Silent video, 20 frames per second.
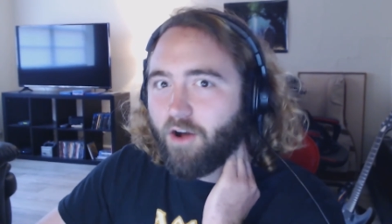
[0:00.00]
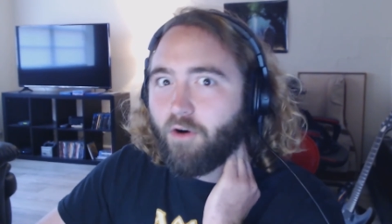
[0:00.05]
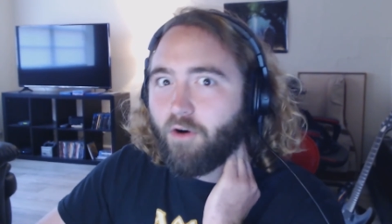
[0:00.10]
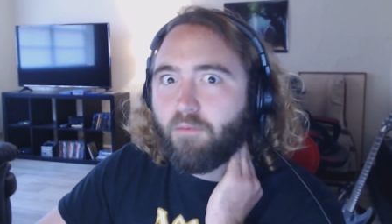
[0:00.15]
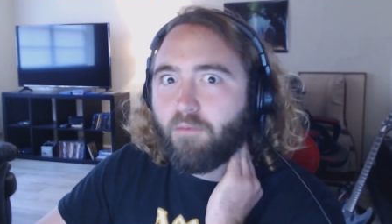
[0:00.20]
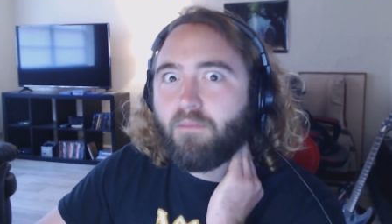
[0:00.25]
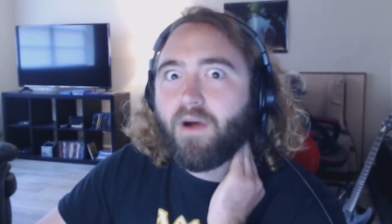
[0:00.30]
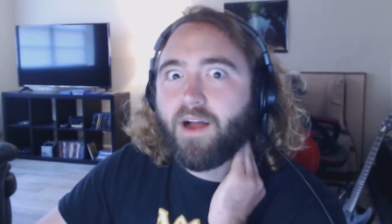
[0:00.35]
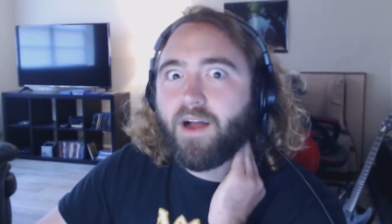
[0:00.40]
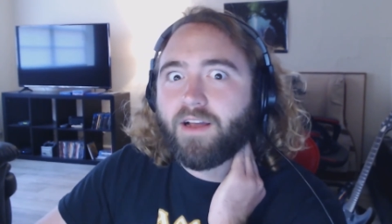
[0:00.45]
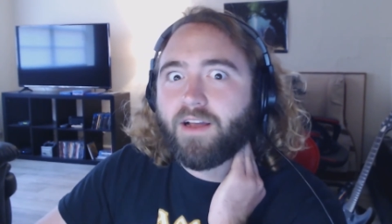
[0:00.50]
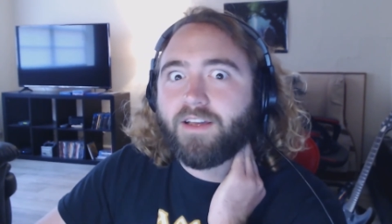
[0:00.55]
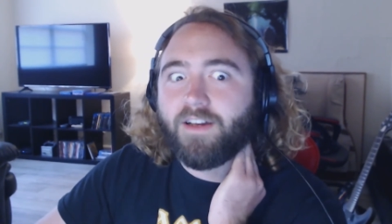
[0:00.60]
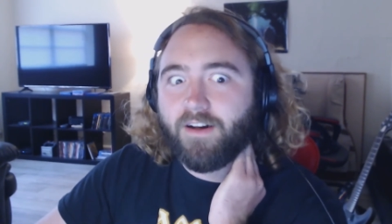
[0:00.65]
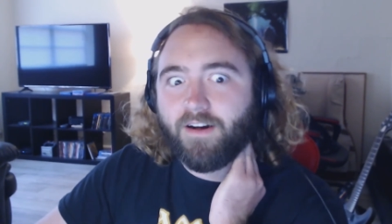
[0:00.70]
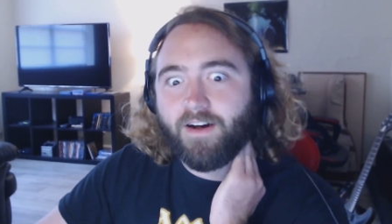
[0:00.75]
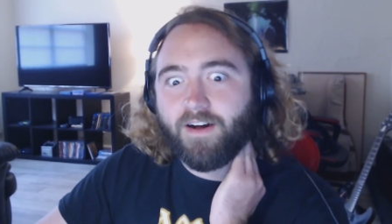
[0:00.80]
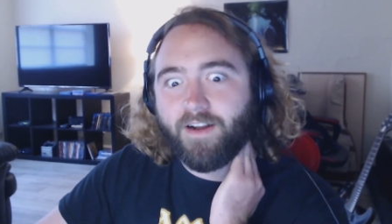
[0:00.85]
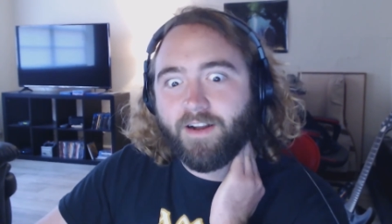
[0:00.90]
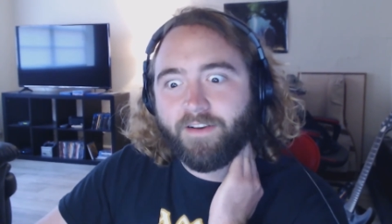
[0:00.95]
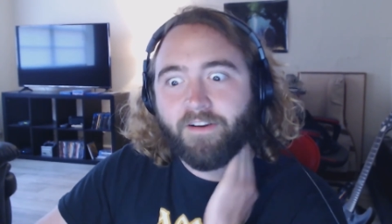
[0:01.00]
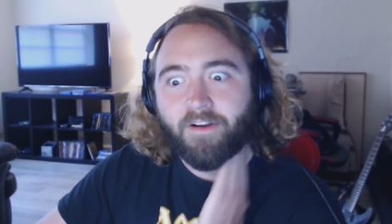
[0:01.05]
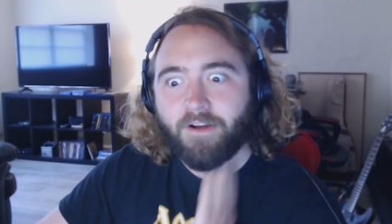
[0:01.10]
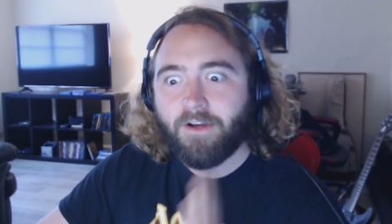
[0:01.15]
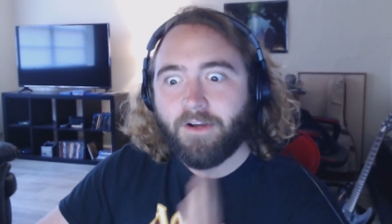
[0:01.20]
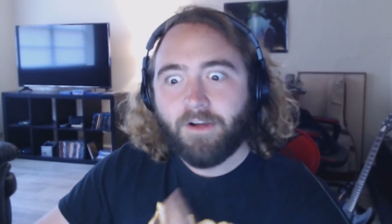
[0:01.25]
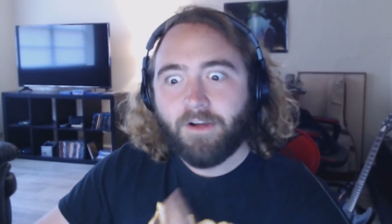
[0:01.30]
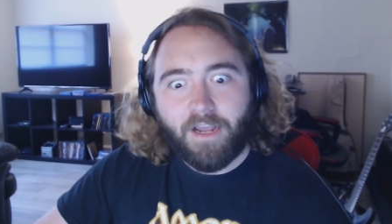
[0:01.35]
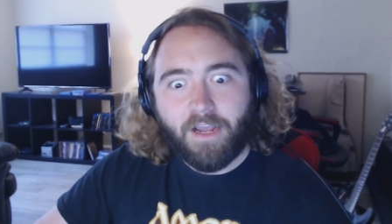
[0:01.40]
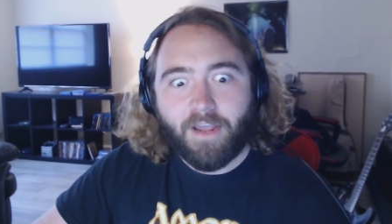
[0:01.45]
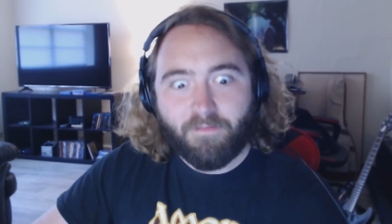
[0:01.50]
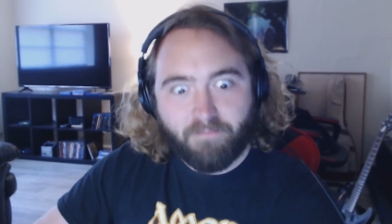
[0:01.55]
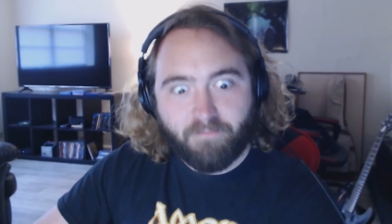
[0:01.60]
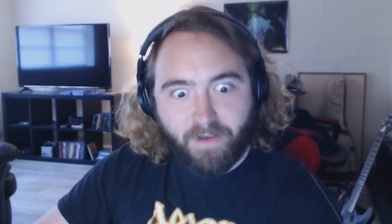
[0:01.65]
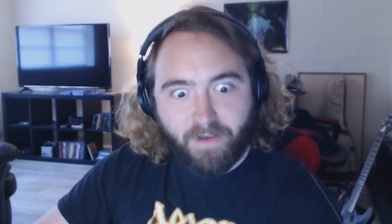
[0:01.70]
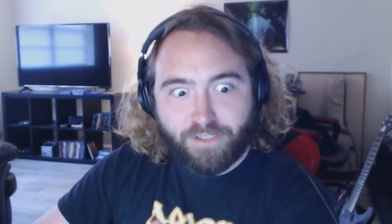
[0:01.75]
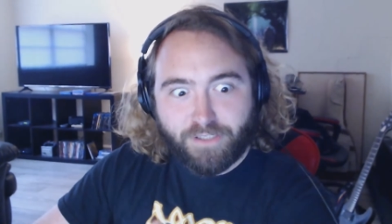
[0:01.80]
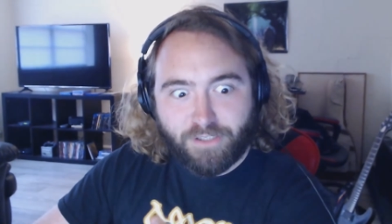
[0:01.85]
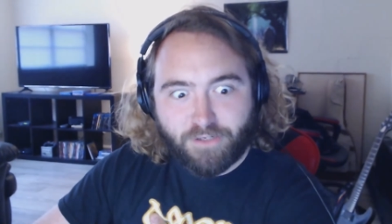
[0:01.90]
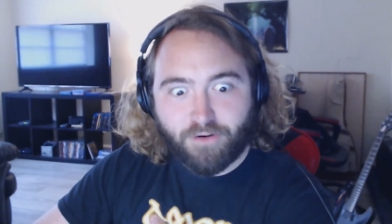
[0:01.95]
oh my god, it
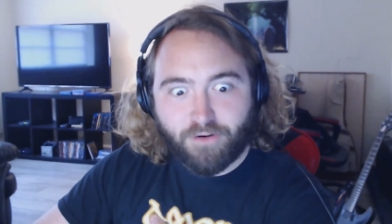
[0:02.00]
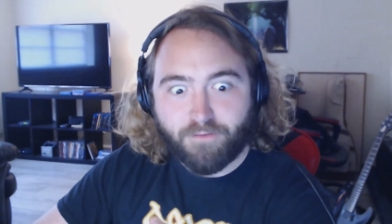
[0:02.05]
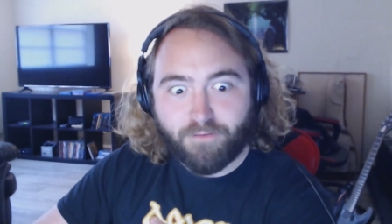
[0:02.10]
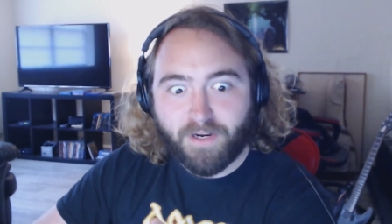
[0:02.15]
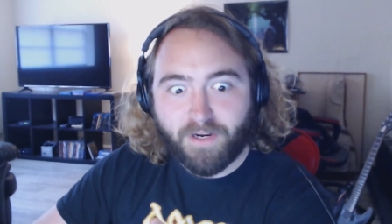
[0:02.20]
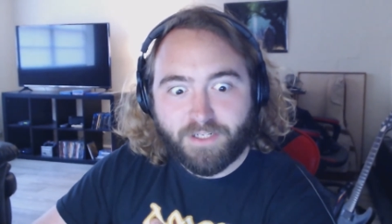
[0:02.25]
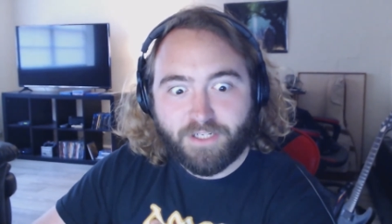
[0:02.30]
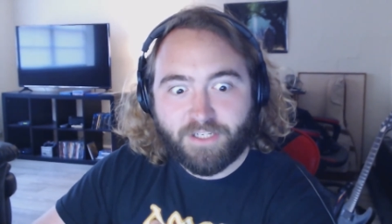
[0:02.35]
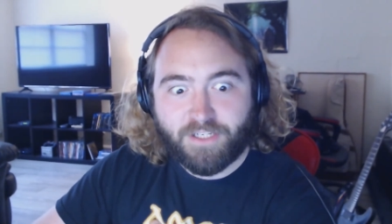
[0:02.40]
makes too much